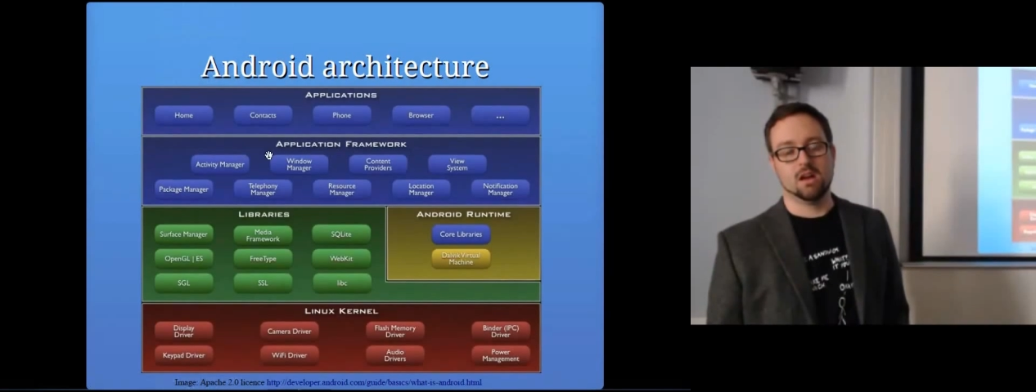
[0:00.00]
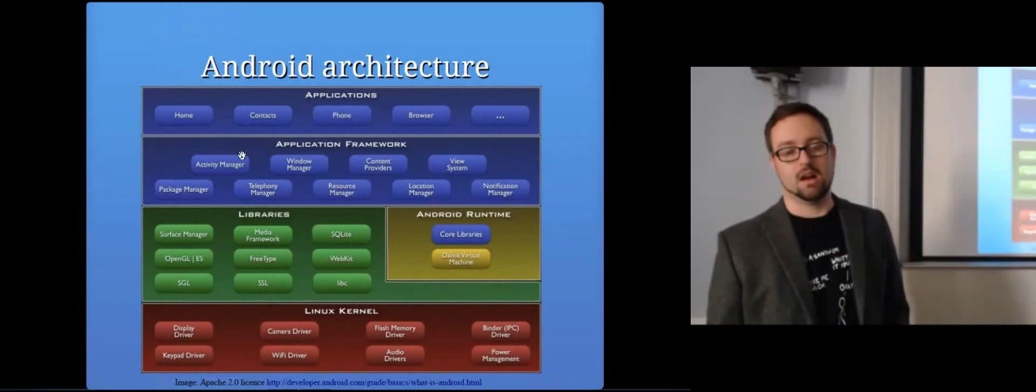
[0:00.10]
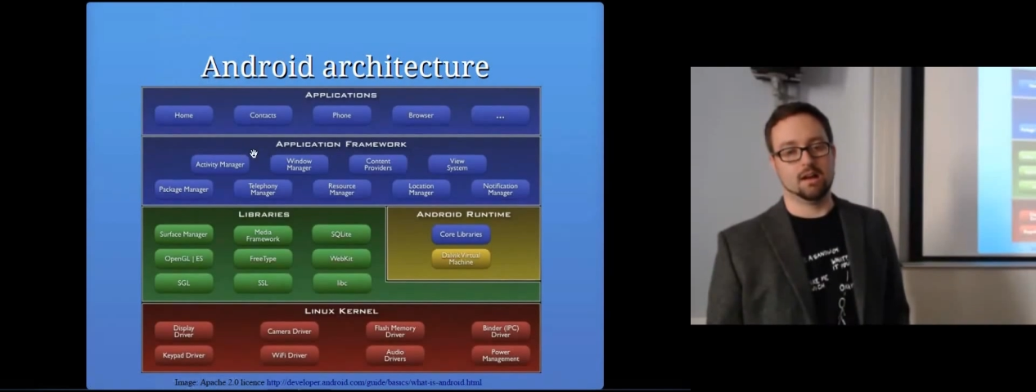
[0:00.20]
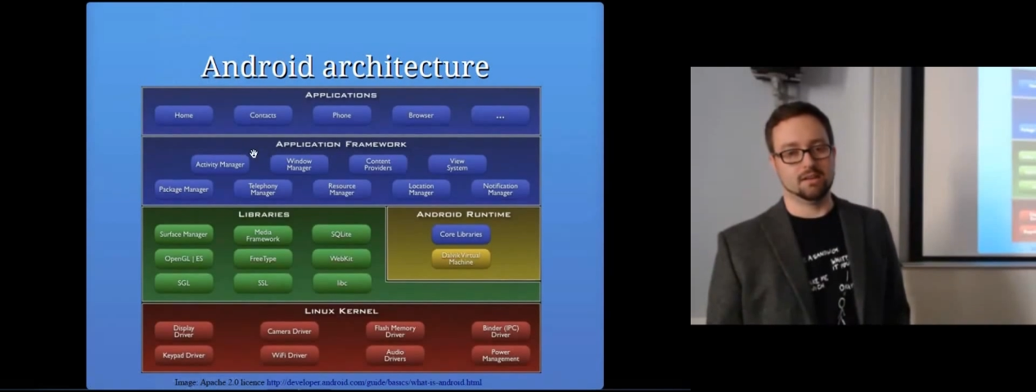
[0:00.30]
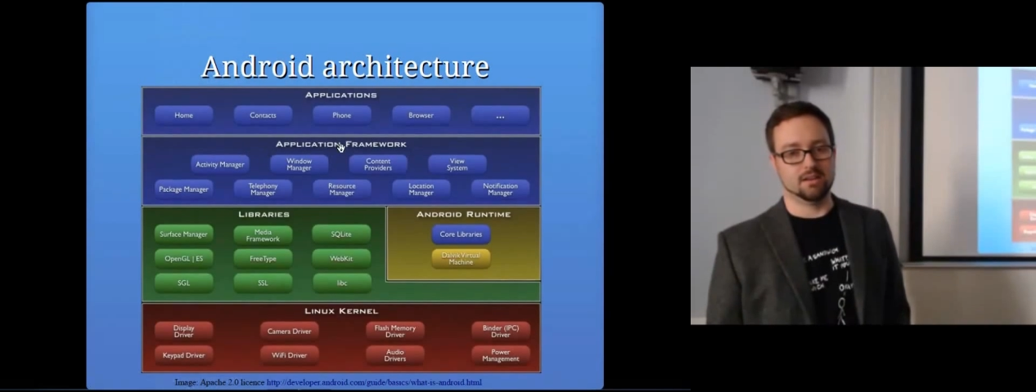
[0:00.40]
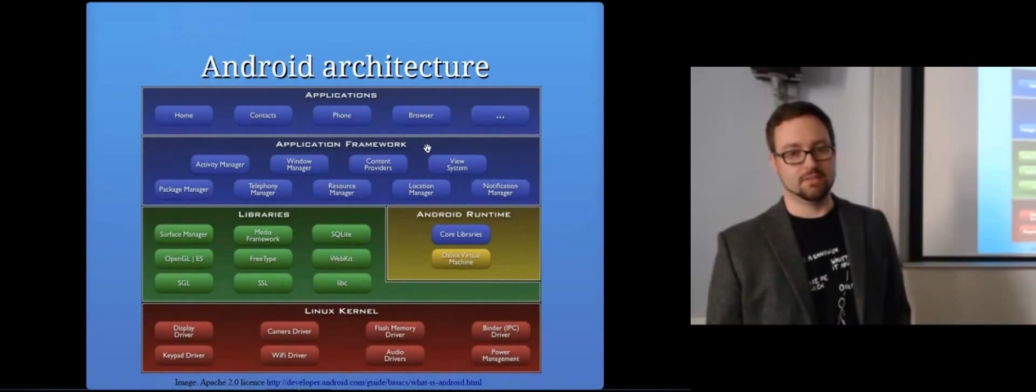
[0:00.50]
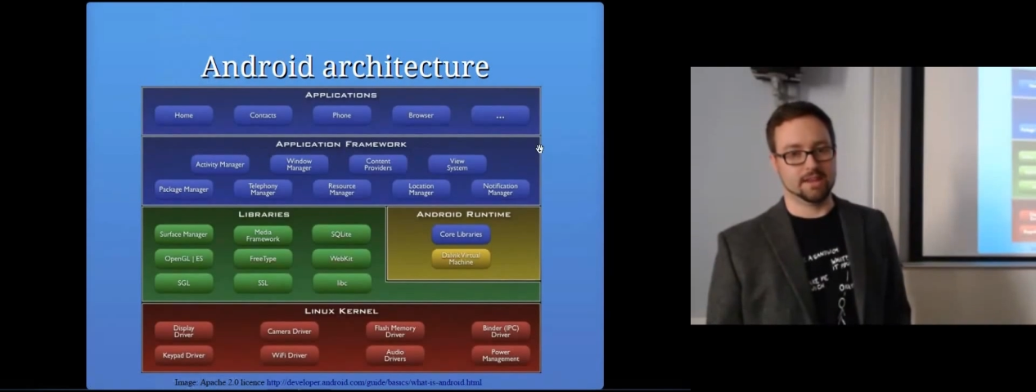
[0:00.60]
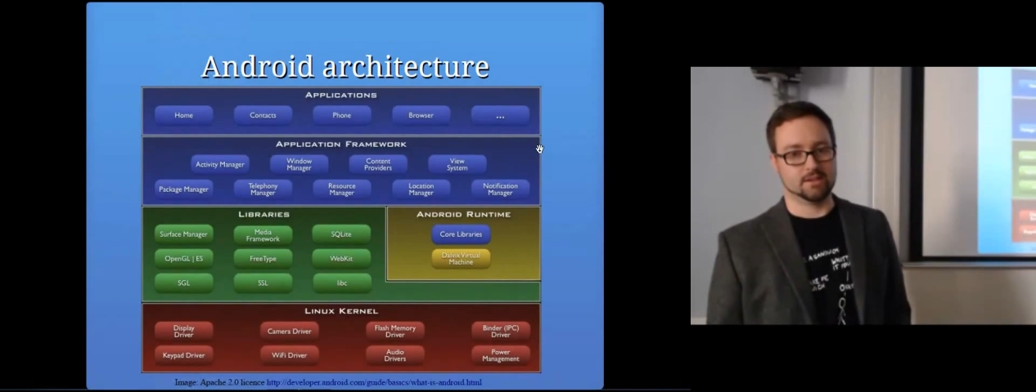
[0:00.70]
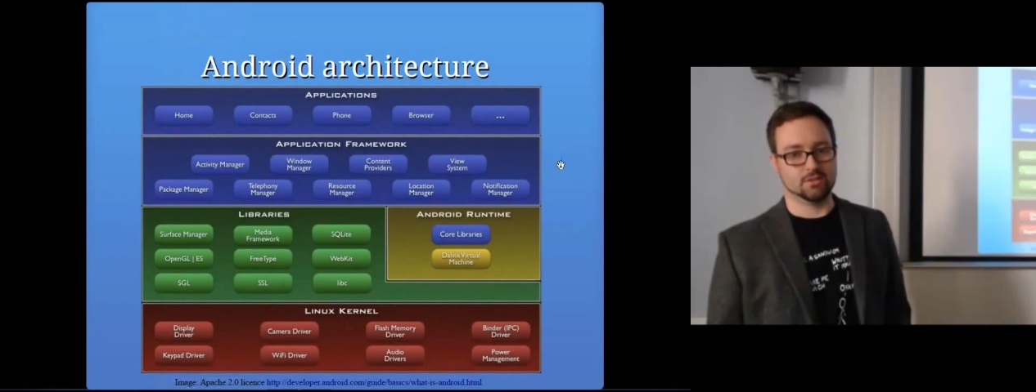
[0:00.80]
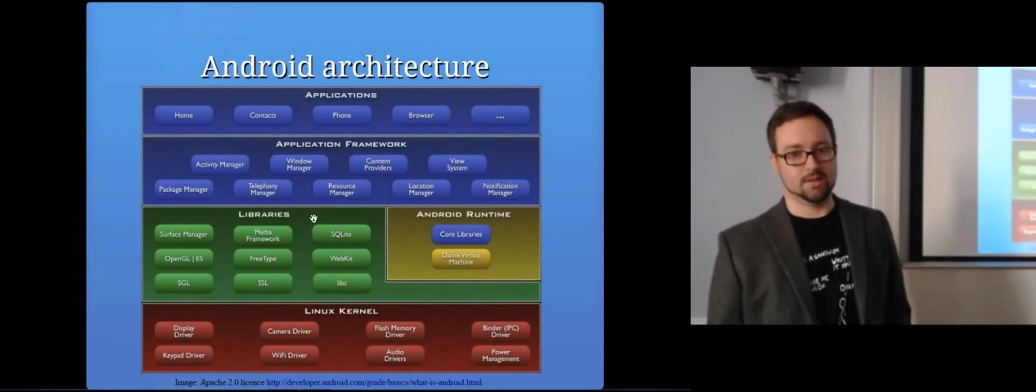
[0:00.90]
And you've got the
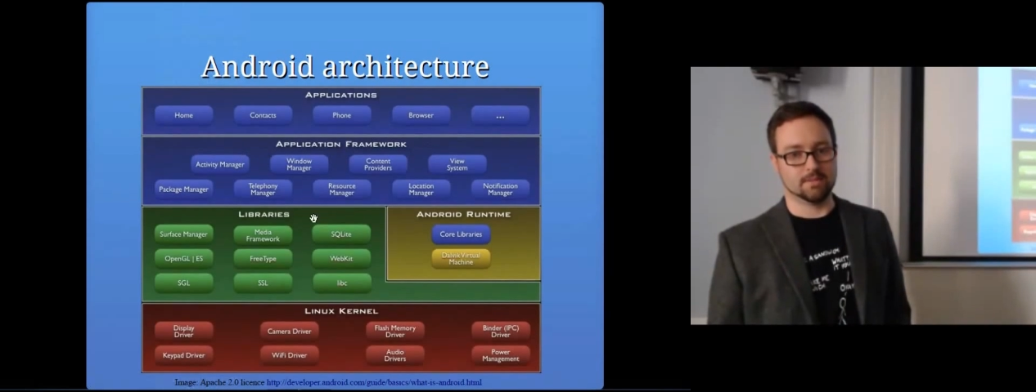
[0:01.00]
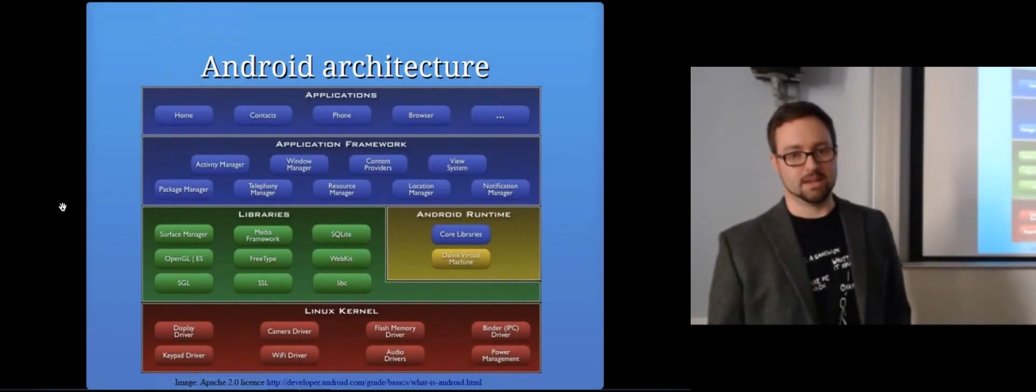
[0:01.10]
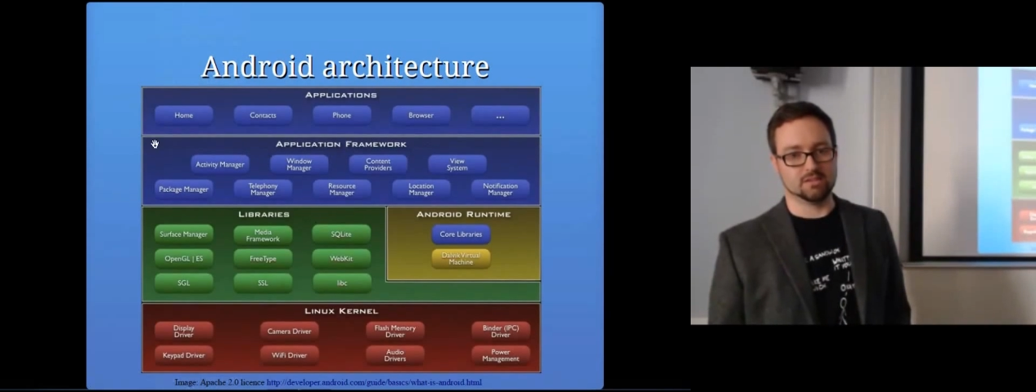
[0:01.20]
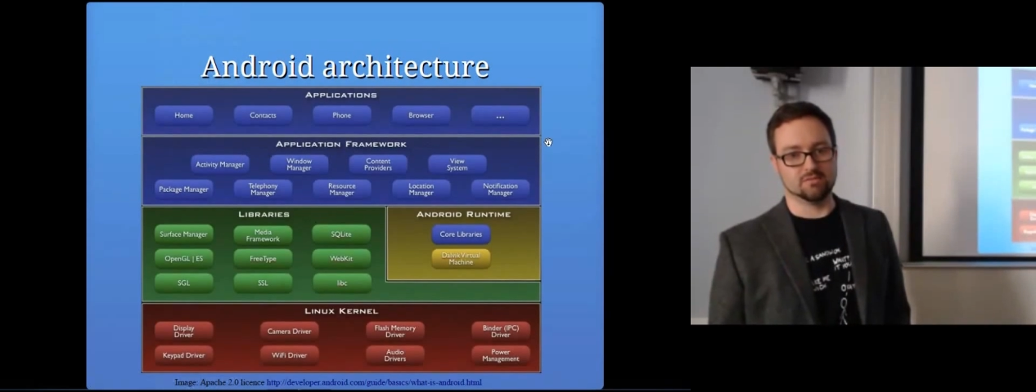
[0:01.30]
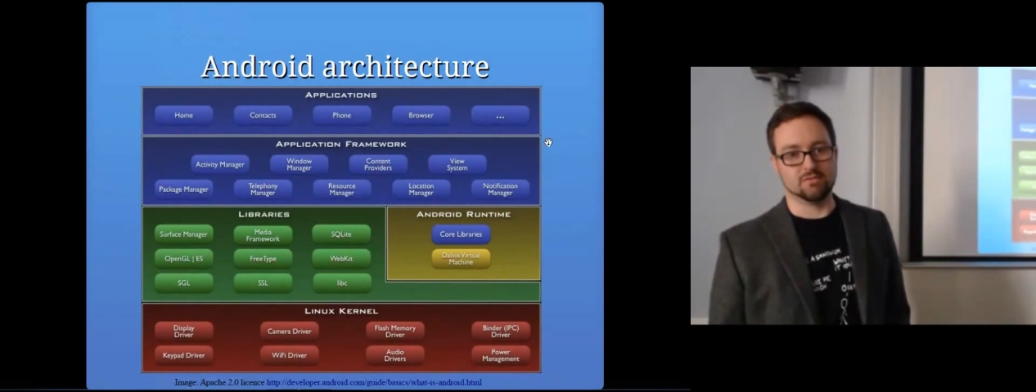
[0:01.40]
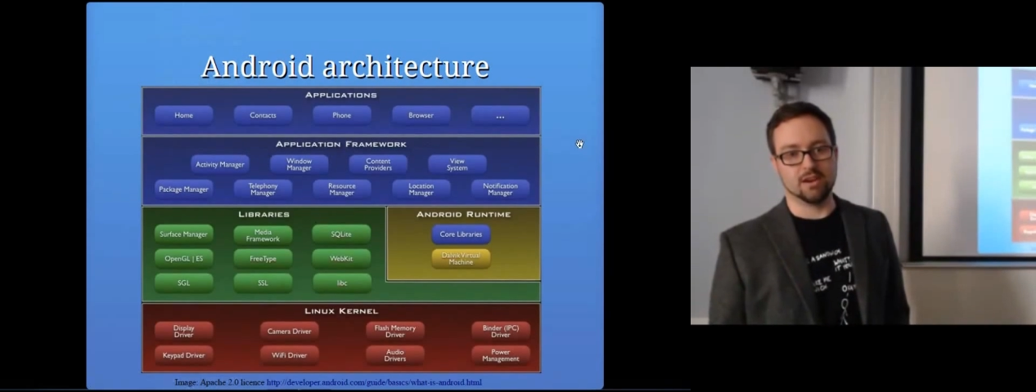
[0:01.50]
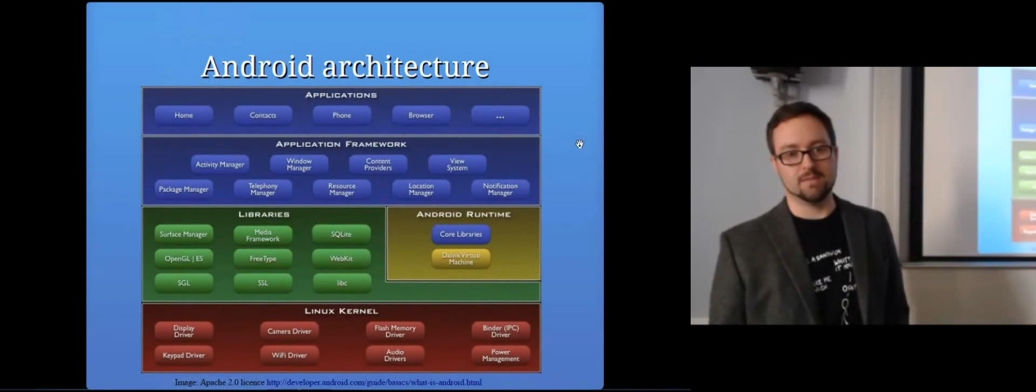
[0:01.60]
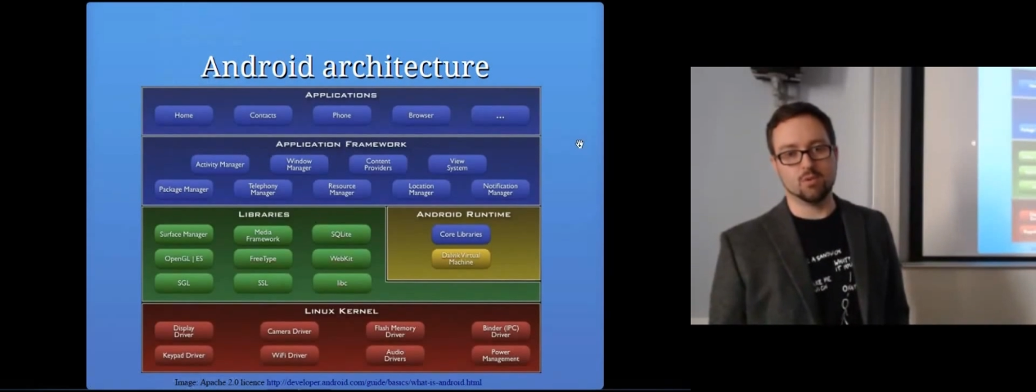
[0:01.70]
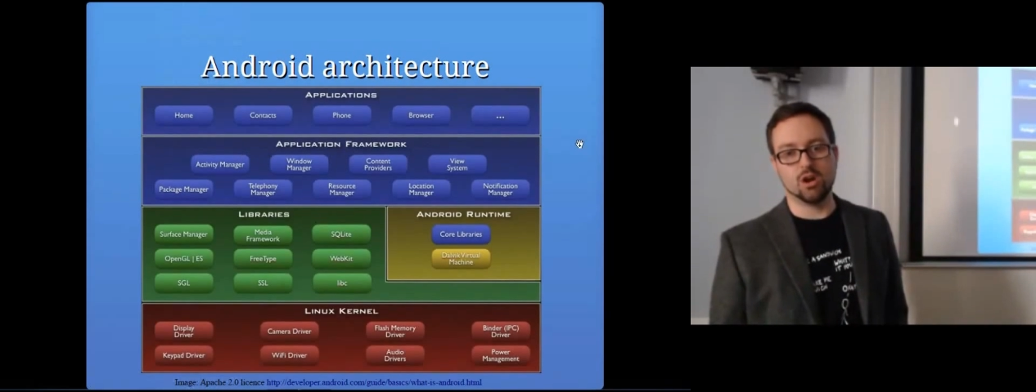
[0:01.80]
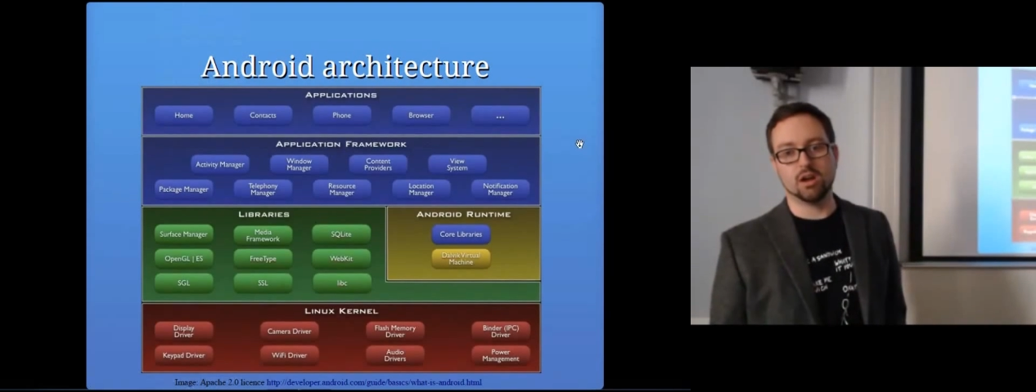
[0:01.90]
actual application
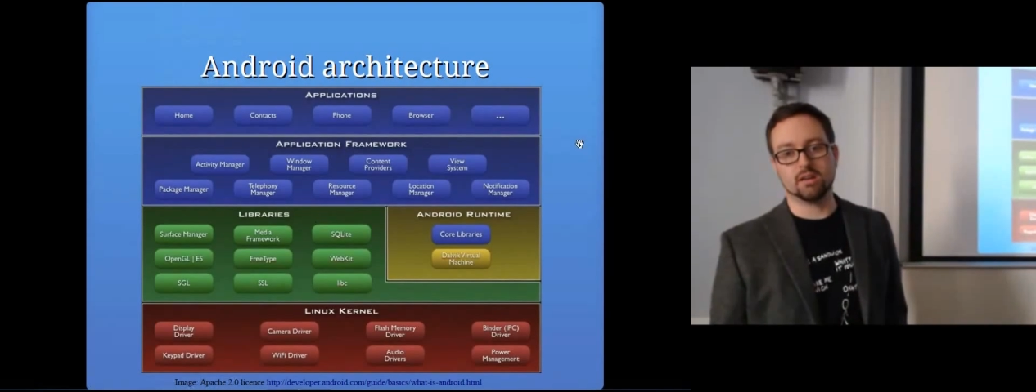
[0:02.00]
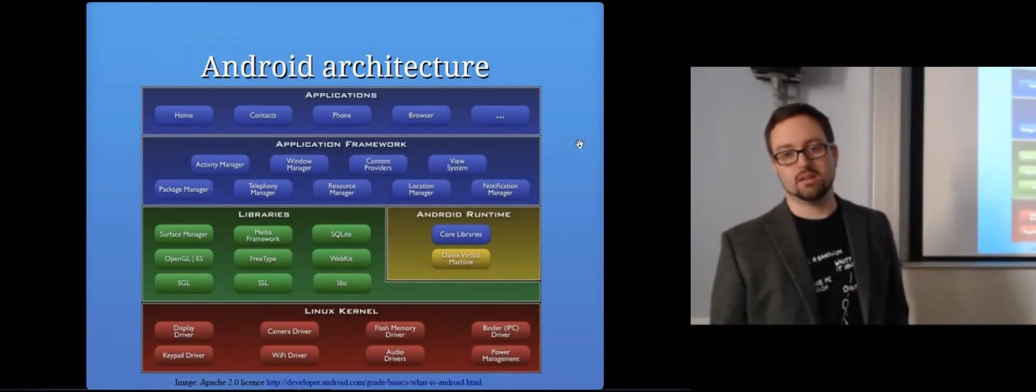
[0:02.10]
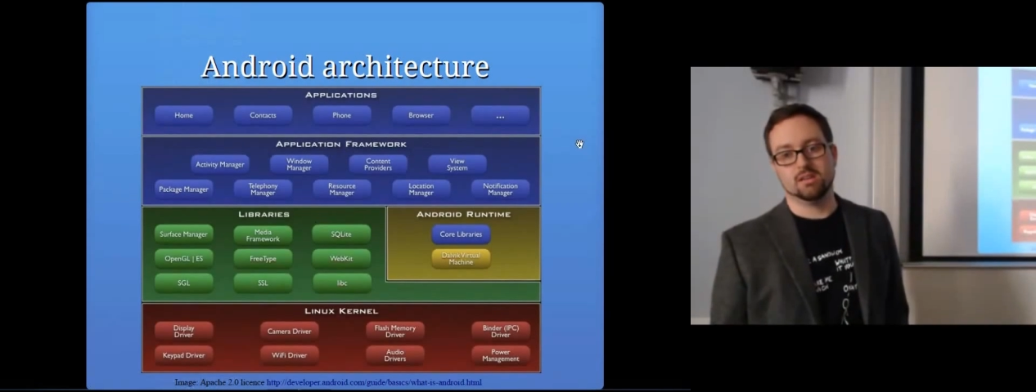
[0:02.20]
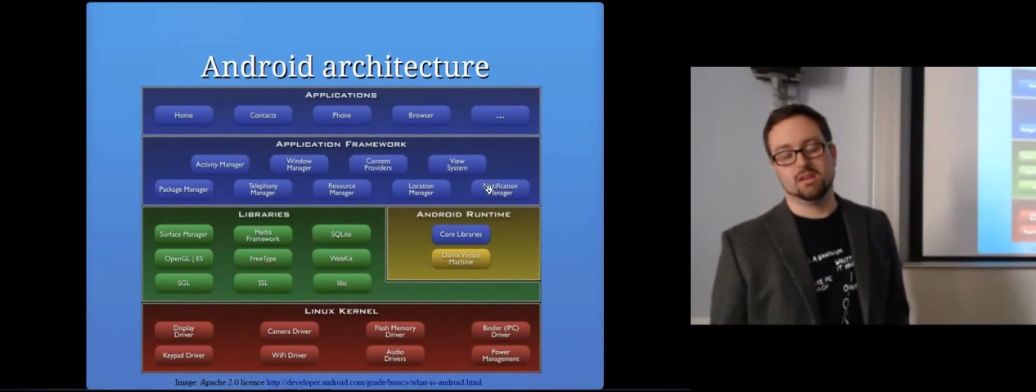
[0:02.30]
framework.